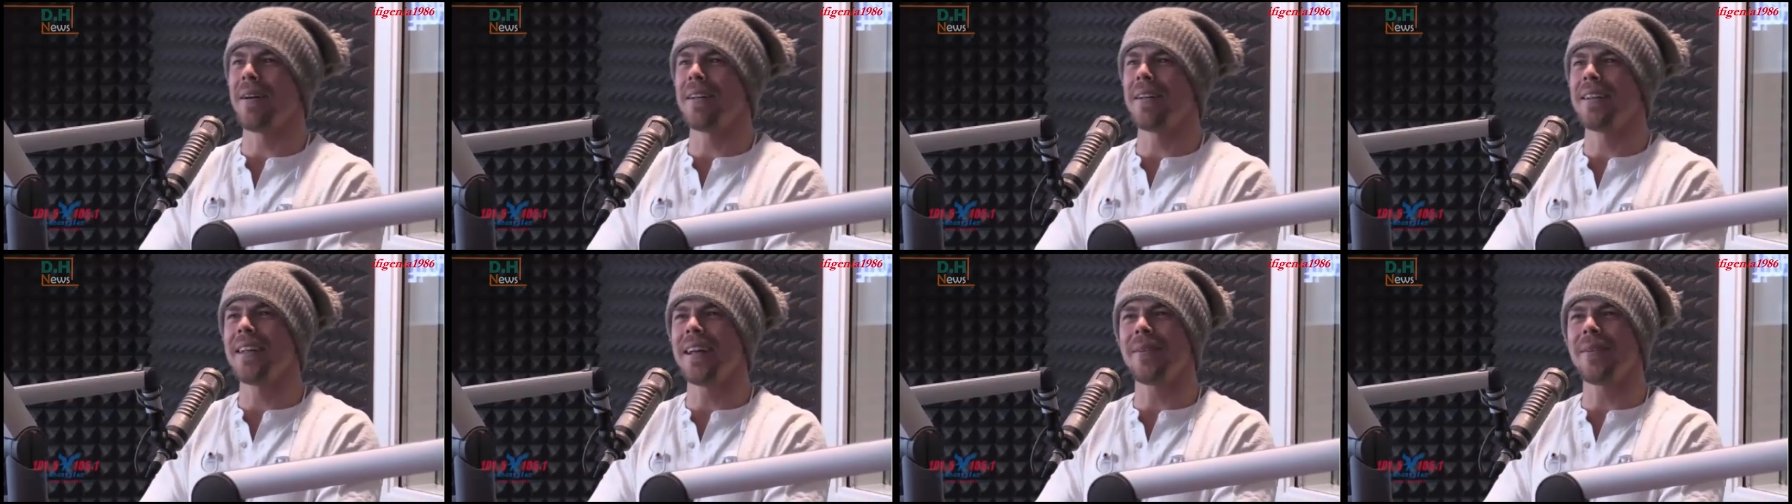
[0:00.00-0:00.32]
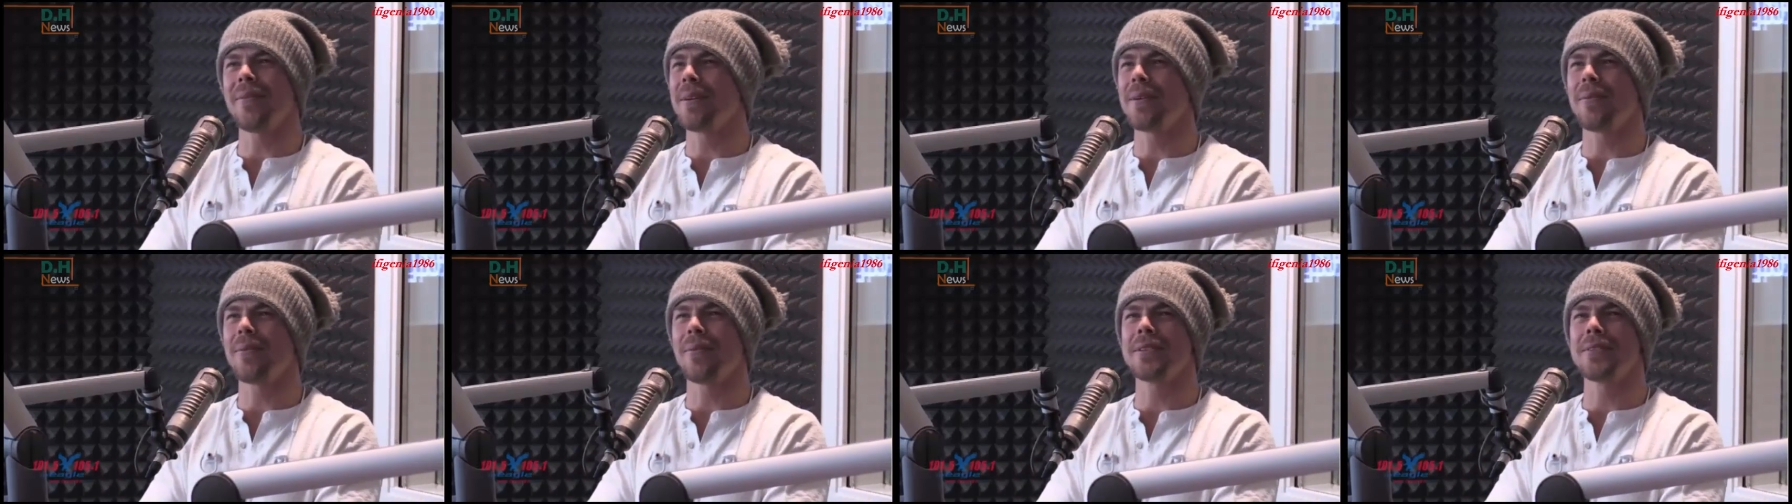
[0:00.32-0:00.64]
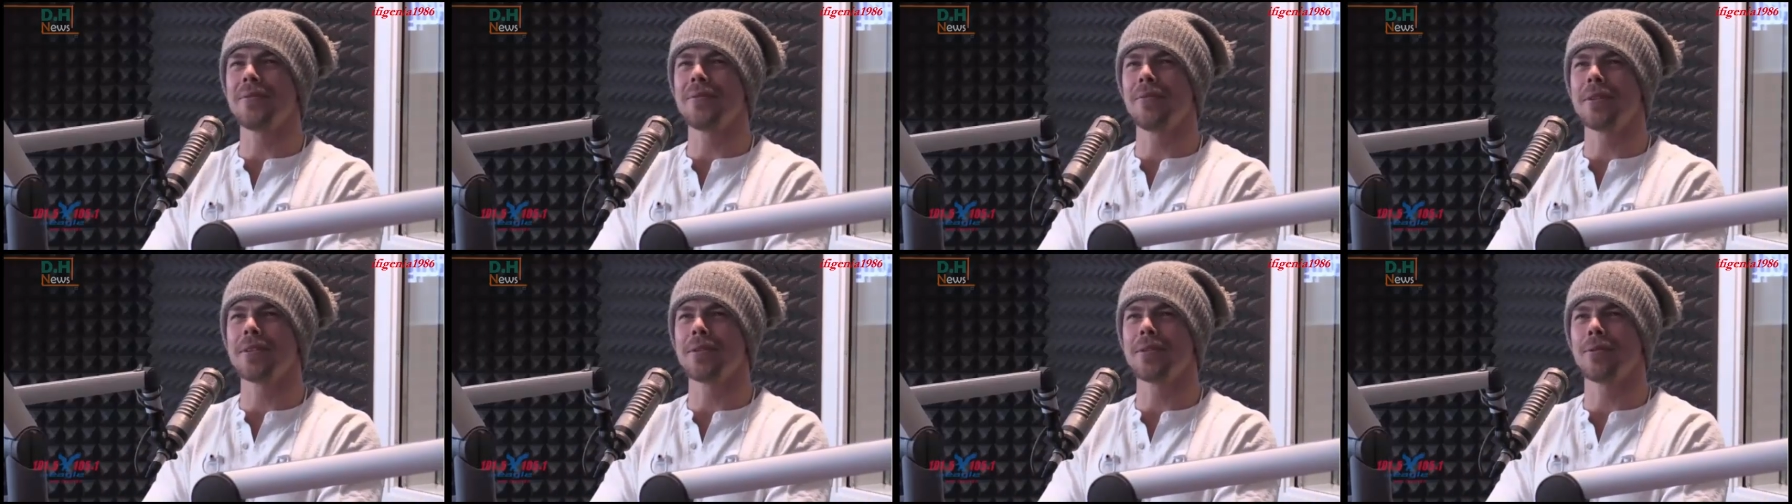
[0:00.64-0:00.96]
it
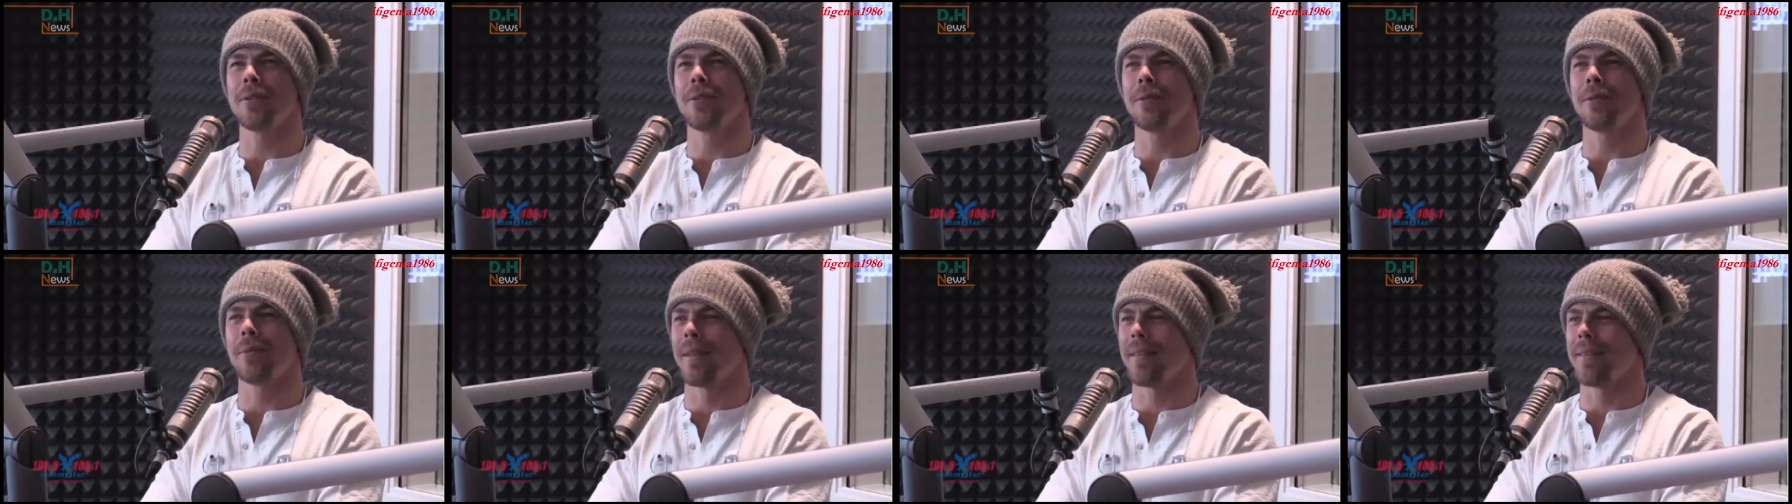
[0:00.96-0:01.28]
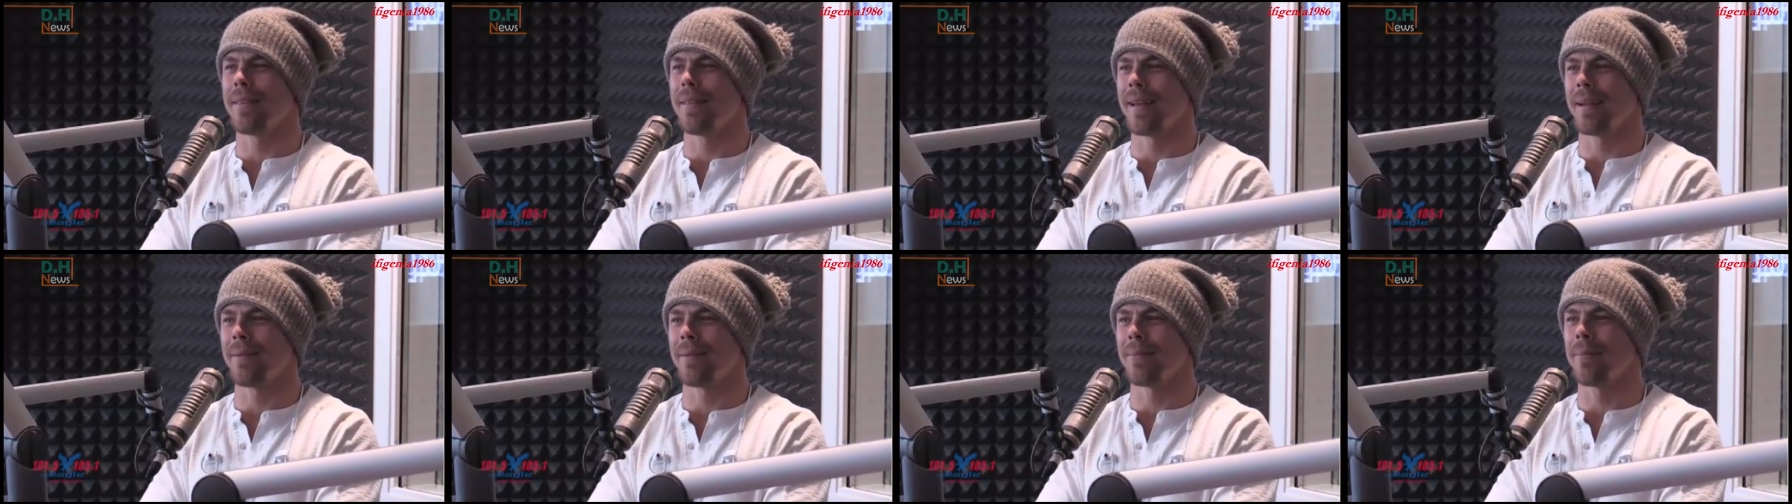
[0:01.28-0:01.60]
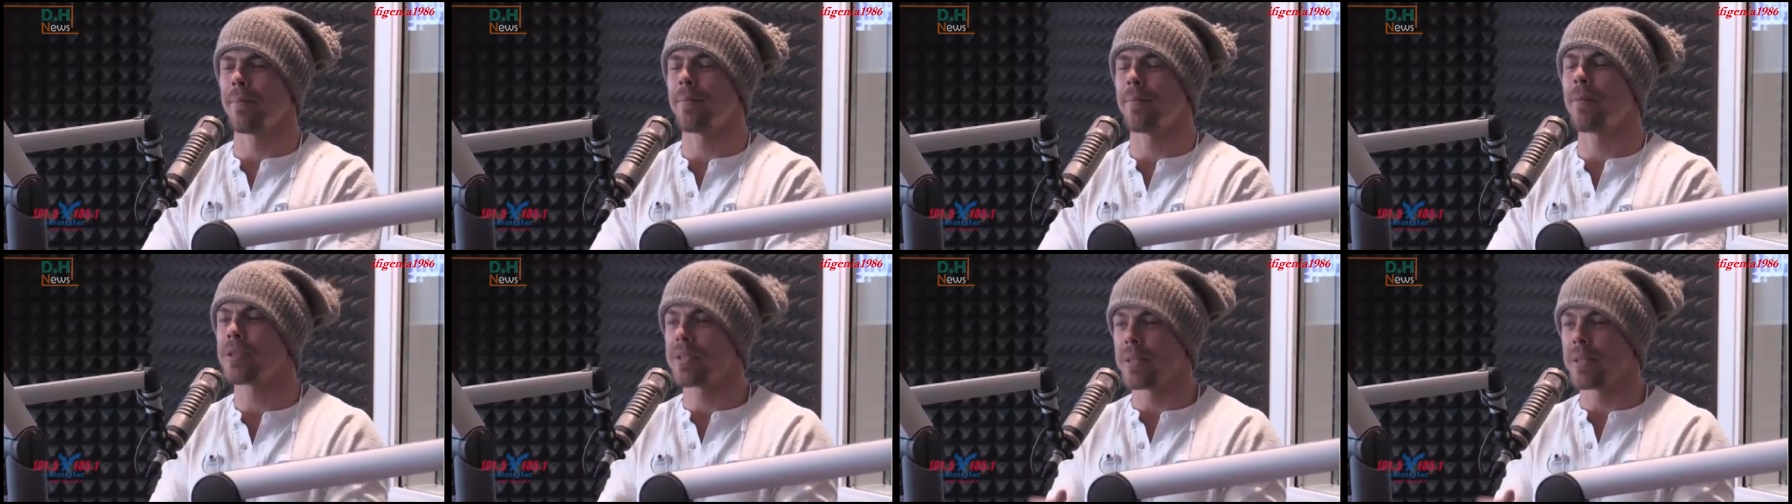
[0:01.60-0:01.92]
wasn't really my thing,
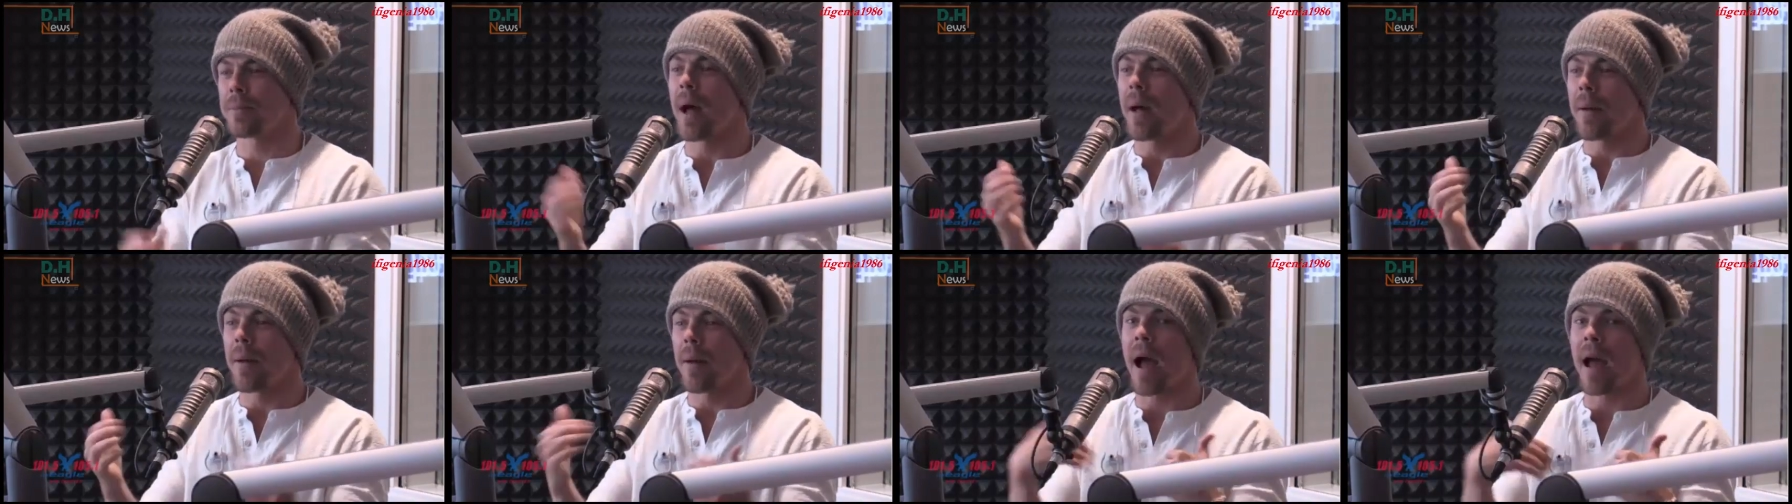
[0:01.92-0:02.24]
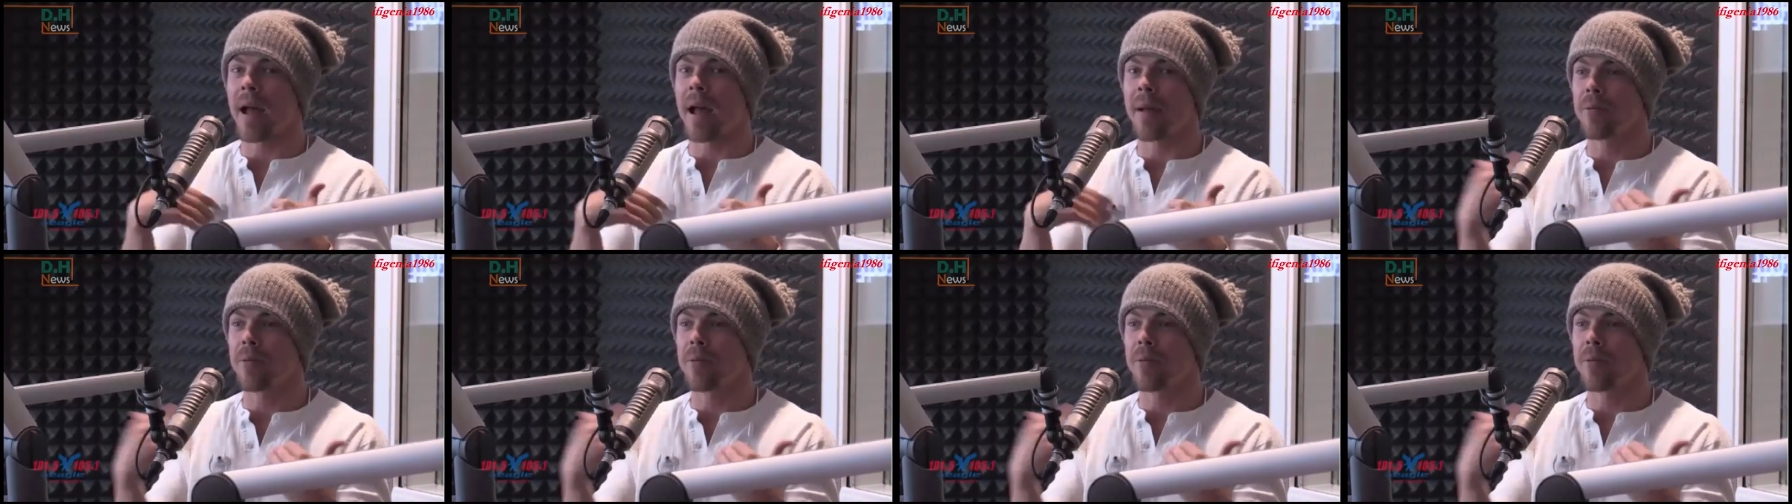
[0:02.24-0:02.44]
personally. But I